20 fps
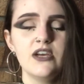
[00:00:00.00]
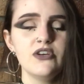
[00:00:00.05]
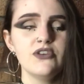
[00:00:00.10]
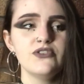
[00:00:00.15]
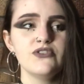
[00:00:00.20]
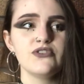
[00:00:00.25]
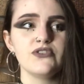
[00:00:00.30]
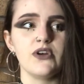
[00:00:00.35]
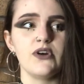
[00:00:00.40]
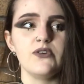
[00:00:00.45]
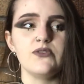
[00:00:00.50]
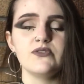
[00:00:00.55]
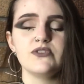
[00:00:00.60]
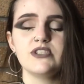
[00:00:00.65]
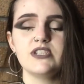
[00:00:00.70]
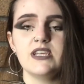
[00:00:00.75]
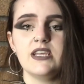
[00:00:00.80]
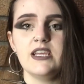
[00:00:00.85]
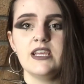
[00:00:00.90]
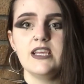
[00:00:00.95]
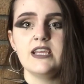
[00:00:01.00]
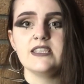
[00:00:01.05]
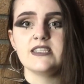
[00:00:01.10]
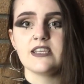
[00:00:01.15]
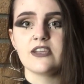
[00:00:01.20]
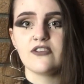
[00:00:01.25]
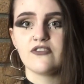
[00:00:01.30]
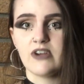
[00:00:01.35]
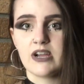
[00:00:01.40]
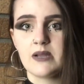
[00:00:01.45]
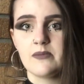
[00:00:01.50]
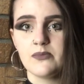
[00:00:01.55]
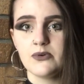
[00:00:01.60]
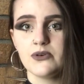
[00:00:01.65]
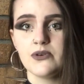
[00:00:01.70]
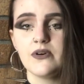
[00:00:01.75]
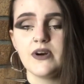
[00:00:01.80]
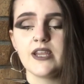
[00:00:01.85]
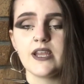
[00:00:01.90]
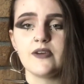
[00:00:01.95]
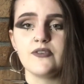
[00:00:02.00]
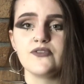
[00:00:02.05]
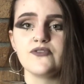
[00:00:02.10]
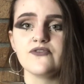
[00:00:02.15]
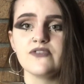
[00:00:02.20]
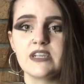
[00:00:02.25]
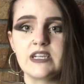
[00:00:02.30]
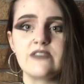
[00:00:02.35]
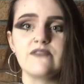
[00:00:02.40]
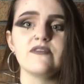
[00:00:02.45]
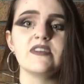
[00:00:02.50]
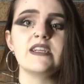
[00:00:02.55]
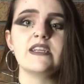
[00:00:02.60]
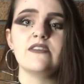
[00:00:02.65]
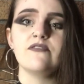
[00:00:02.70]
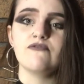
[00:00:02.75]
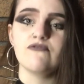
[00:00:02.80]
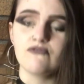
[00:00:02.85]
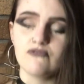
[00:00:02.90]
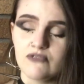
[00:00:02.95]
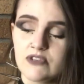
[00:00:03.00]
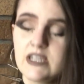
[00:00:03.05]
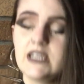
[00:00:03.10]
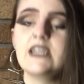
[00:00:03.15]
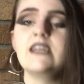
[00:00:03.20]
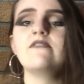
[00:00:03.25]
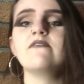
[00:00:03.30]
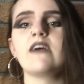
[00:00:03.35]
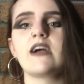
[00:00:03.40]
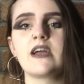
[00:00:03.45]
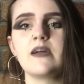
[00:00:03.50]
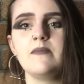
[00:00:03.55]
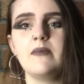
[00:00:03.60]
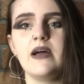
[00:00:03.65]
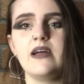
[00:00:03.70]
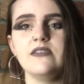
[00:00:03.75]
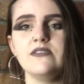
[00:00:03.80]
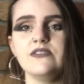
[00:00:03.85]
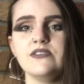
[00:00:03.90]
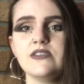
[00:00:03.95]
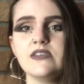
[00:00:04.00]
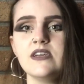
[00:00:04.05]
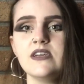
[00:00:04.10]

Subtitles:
so she is incredible, and I would really recommend